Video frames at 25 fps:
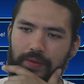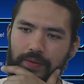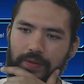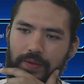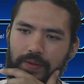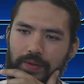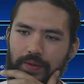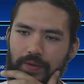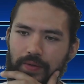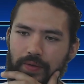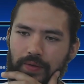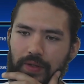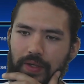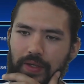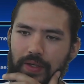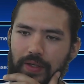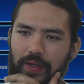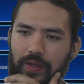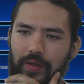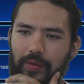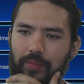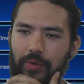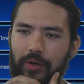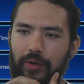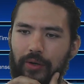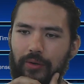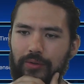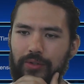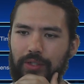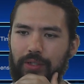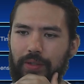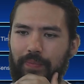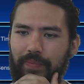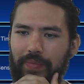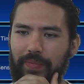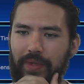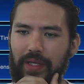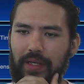Thinking emoji.
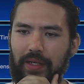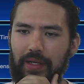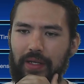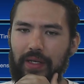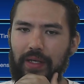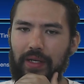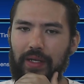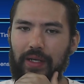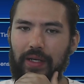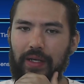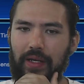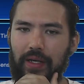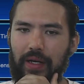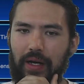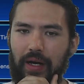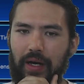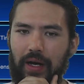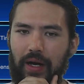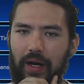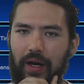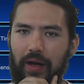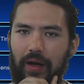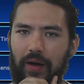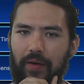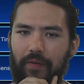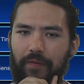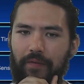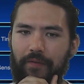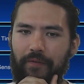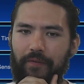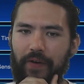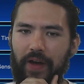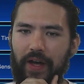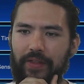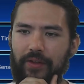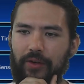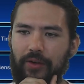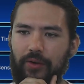
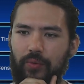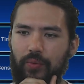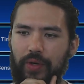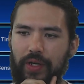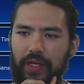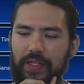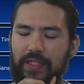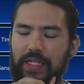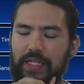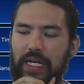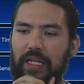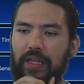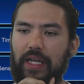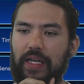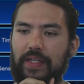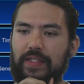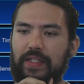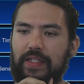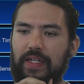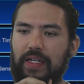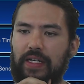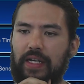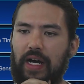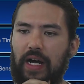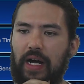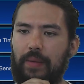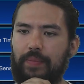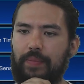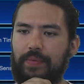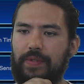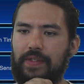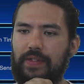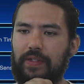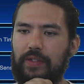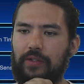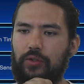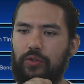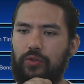Featherwind, unless Knopse is a
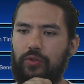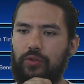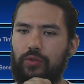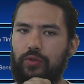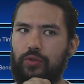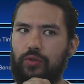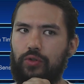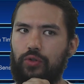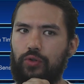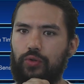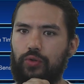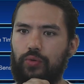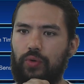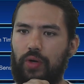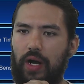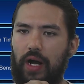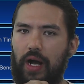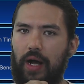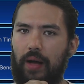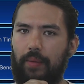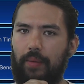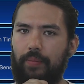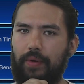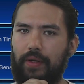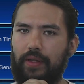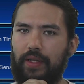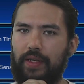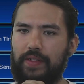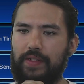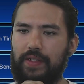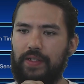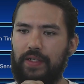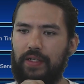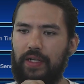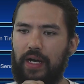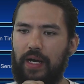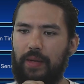drop. Unless Knopse is